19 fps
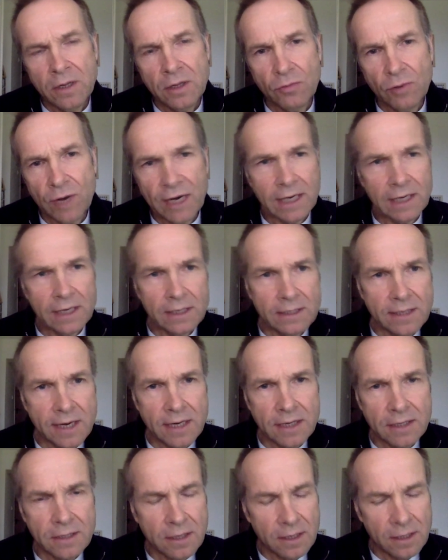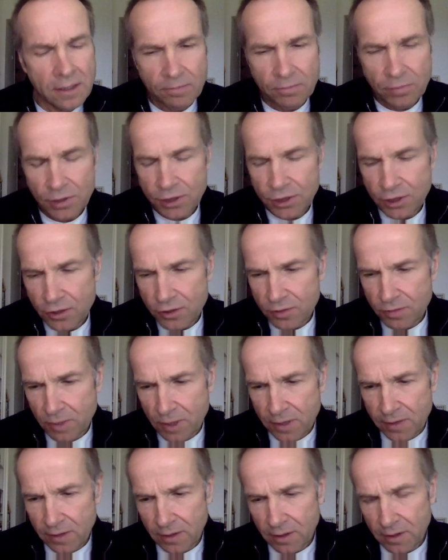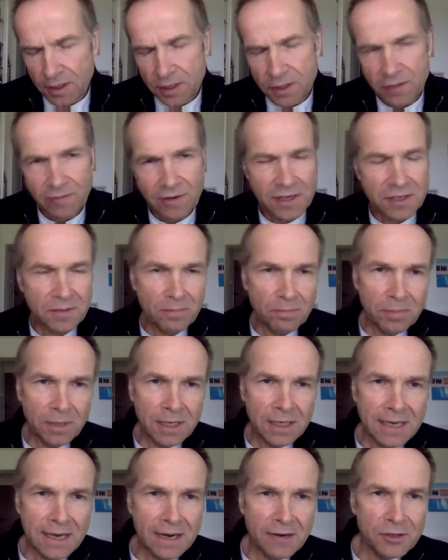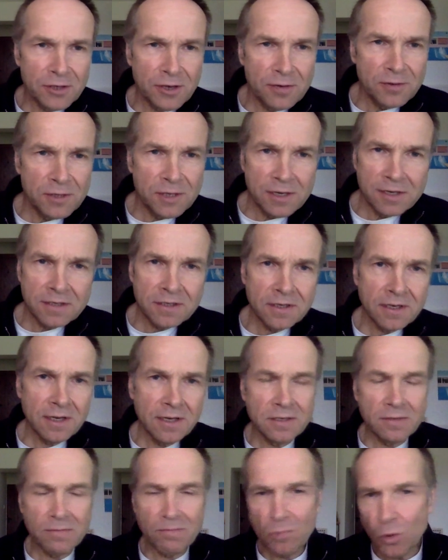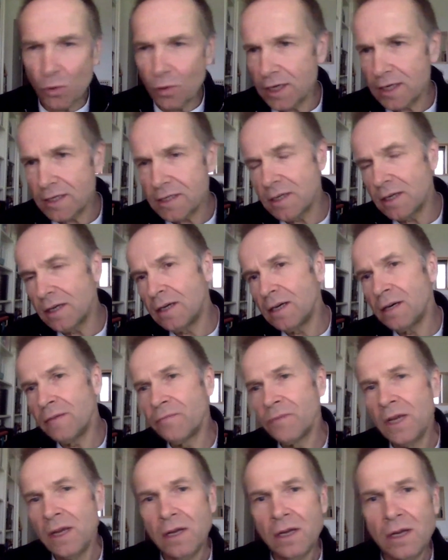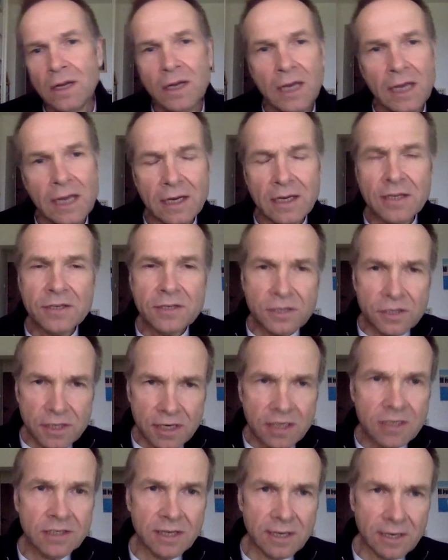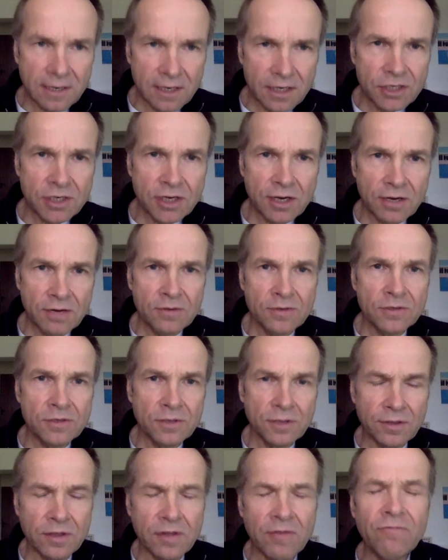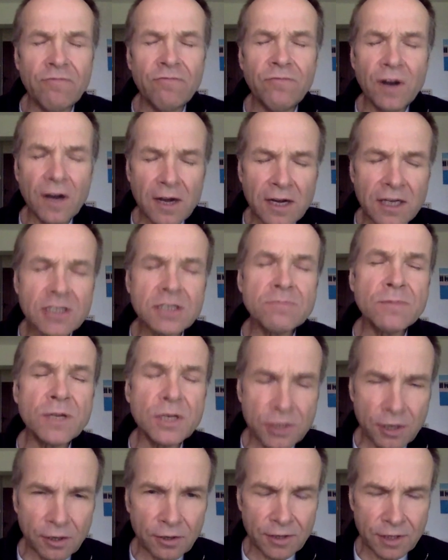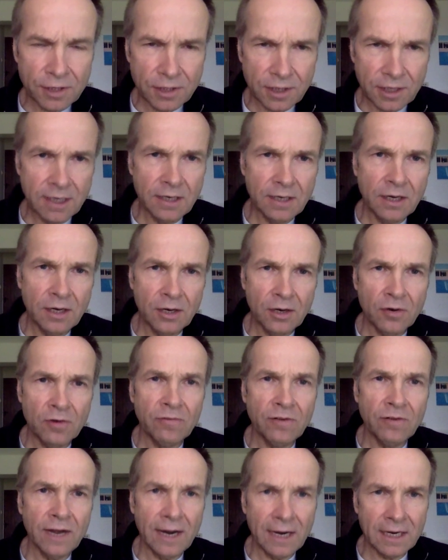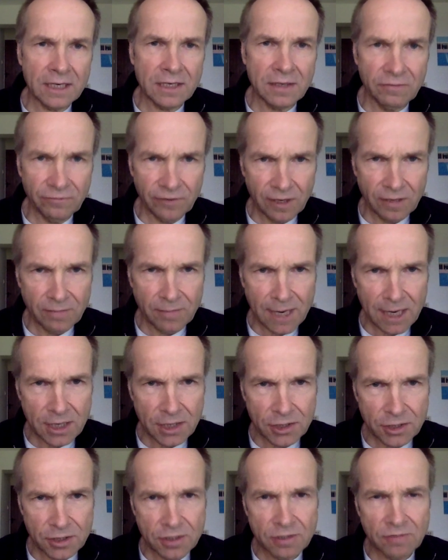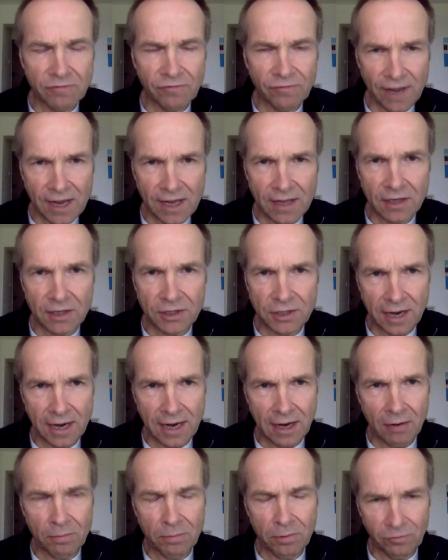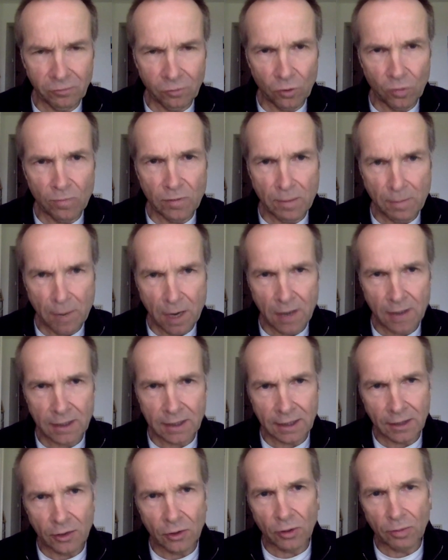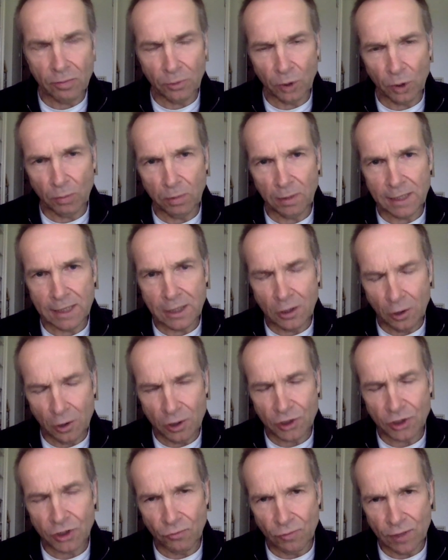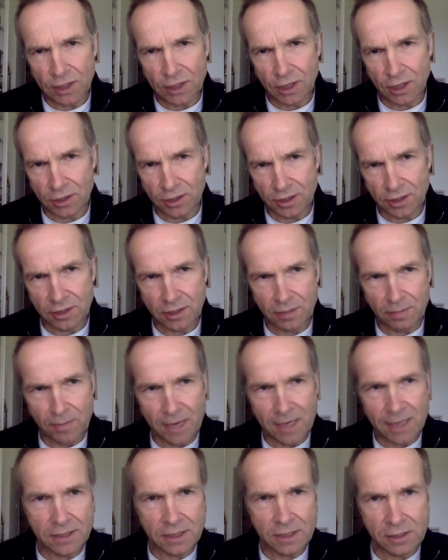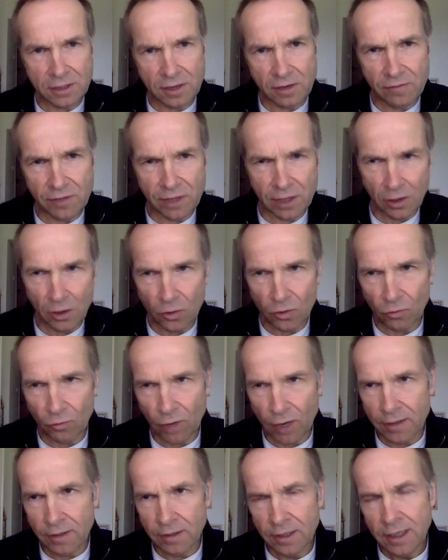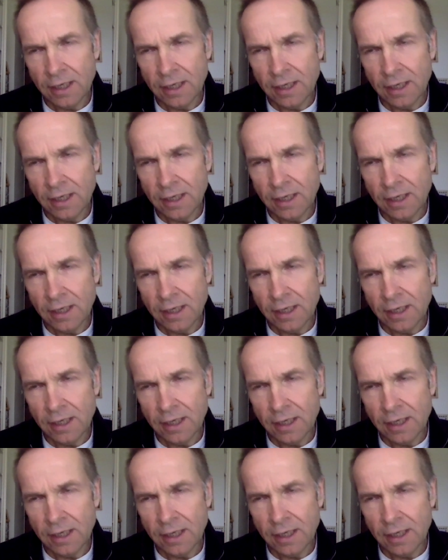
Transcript: regular data produced by the likes of S&P Dow Jones Indices and Morningstar. it consistently shows that the vast majority of active fund managers fail to outperform the market on a properly cost and risk adjusted basis over the long run.